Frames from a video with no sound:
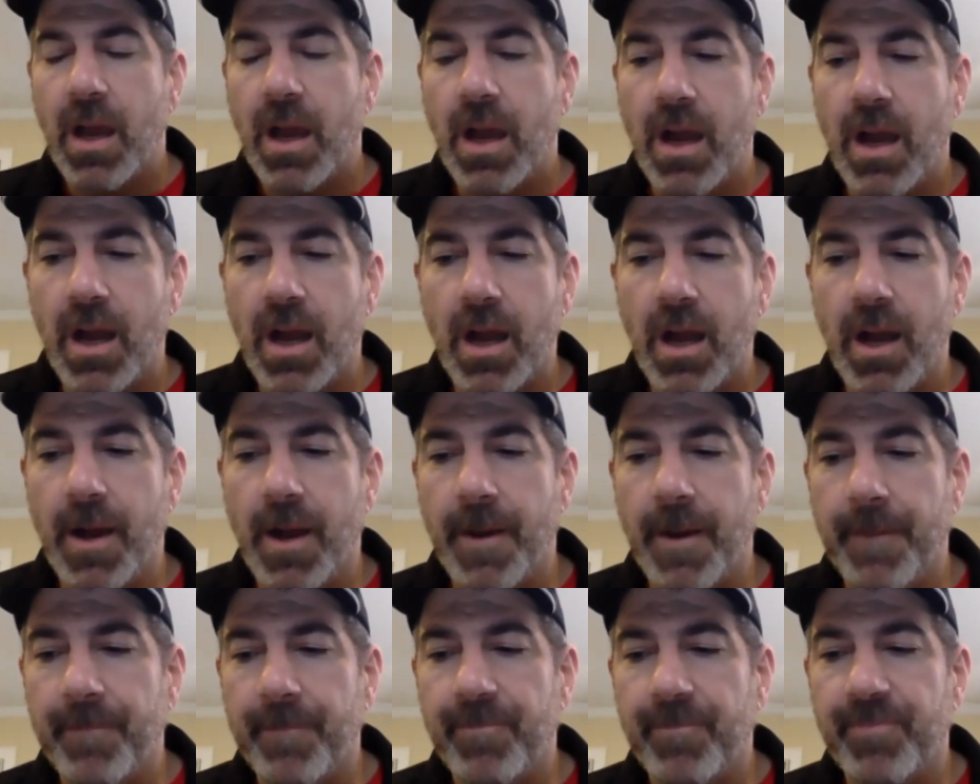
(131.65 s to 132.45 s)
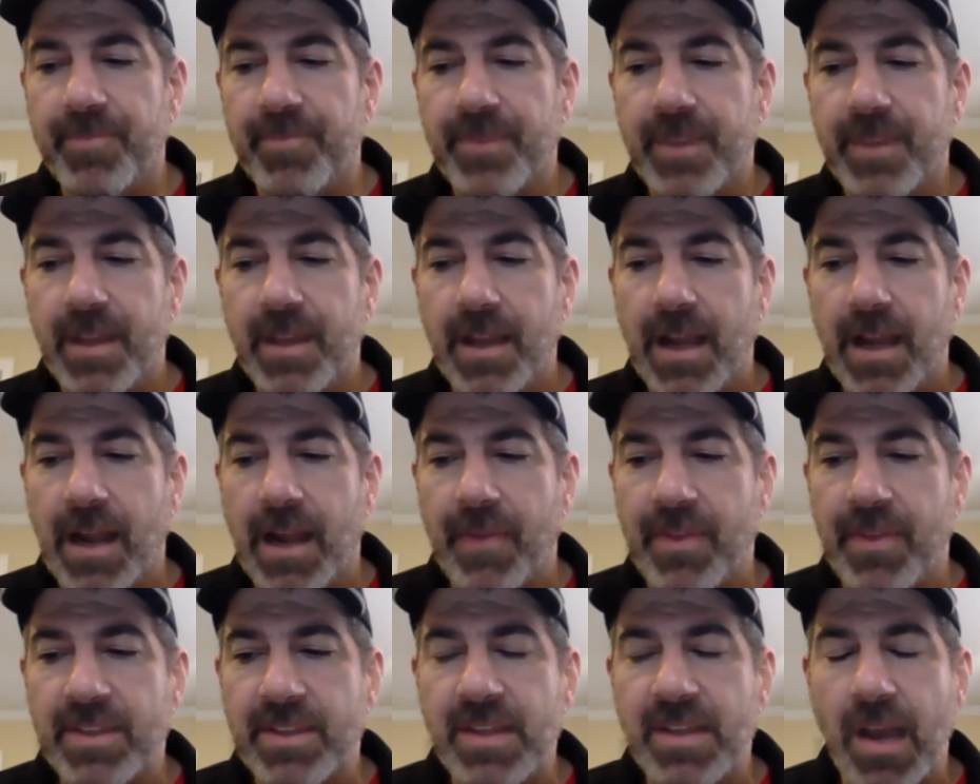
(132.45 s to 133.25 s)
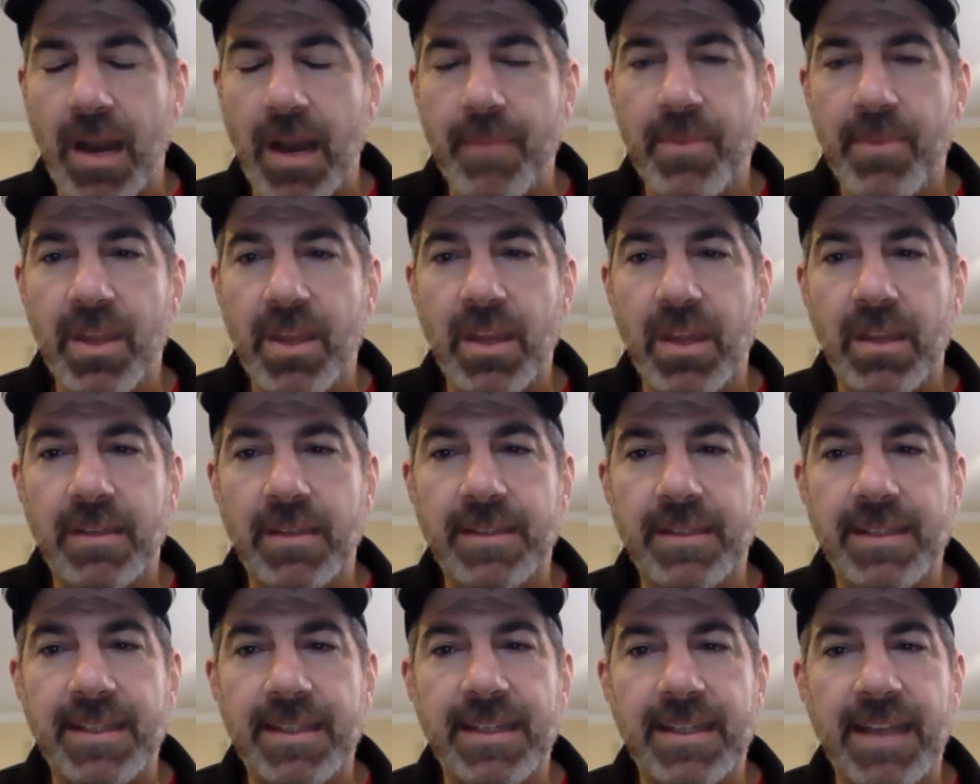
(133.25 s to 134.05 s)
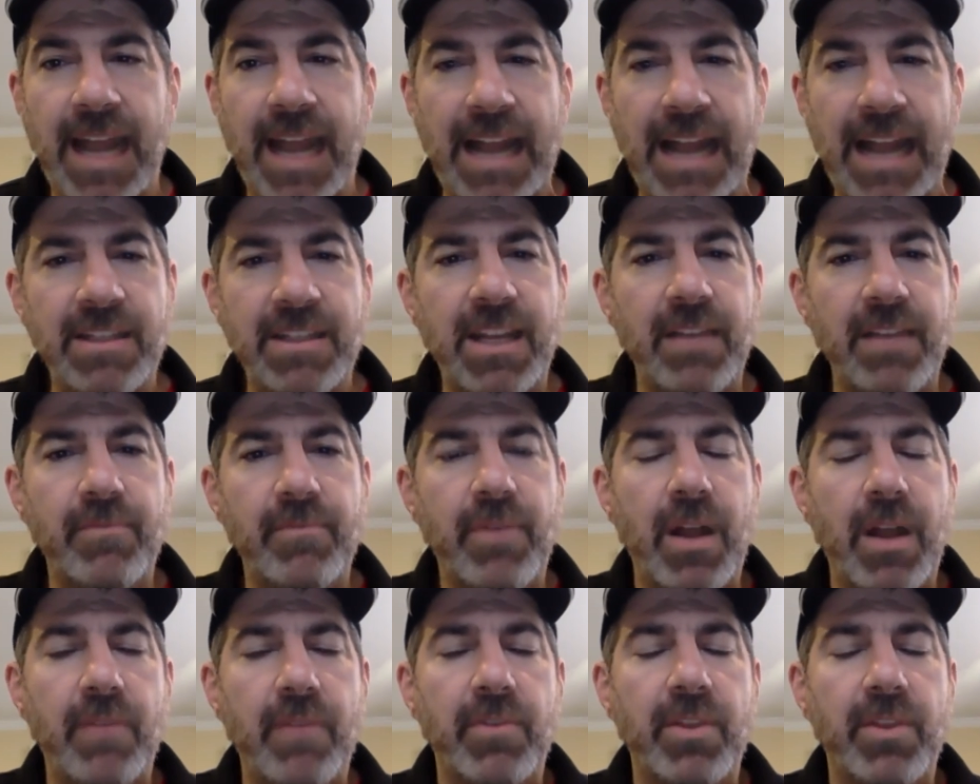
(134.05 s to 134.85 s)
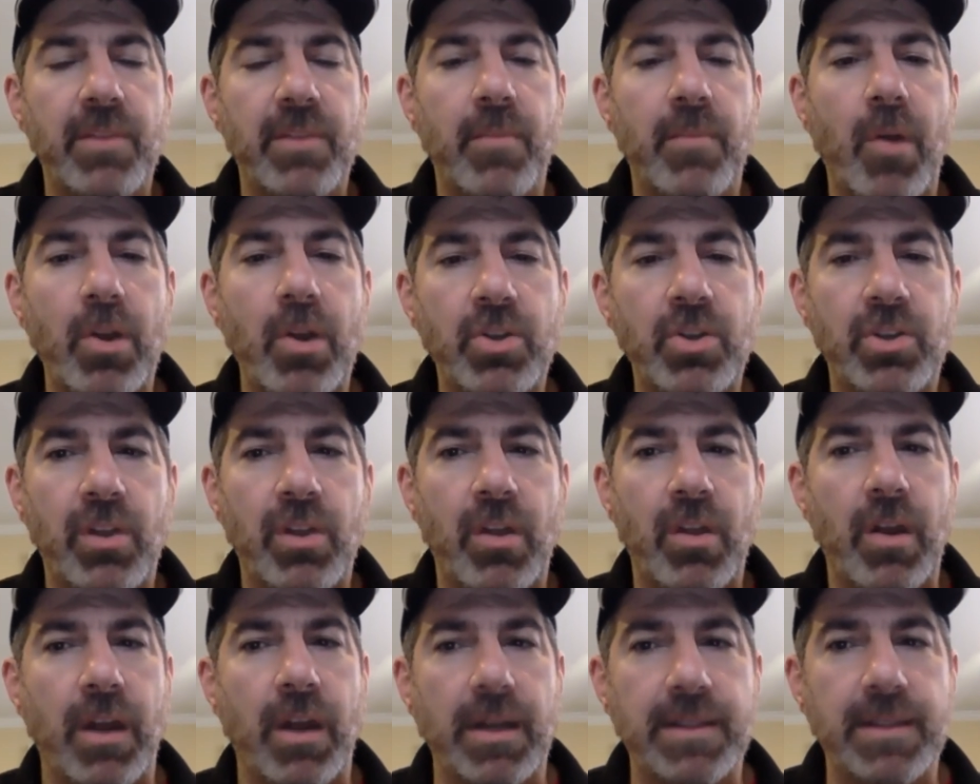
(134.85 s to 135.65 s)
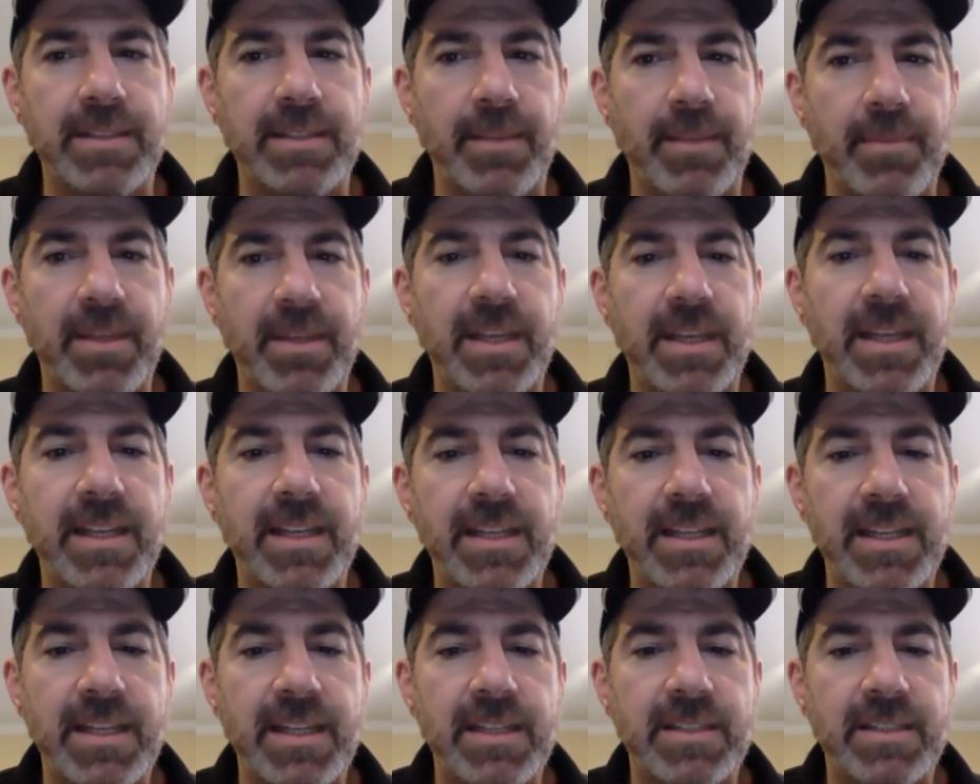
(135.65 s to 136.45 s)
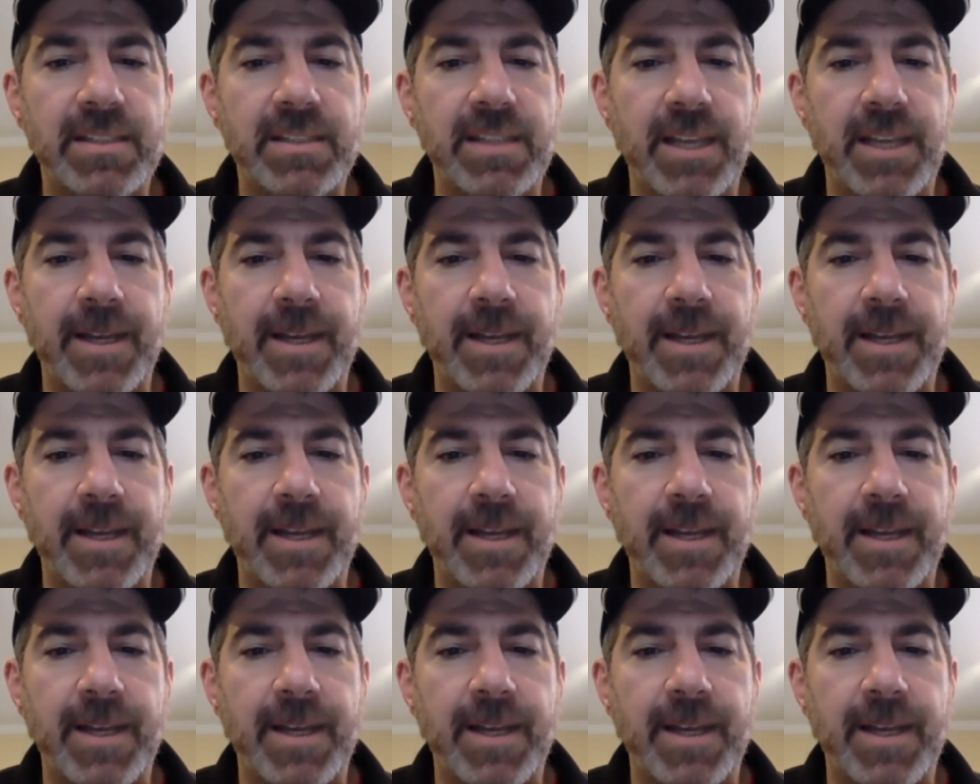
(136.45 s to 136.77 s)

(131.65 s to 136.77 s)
At the time that you did, how'd you get involved in the martial arts? I mean, it's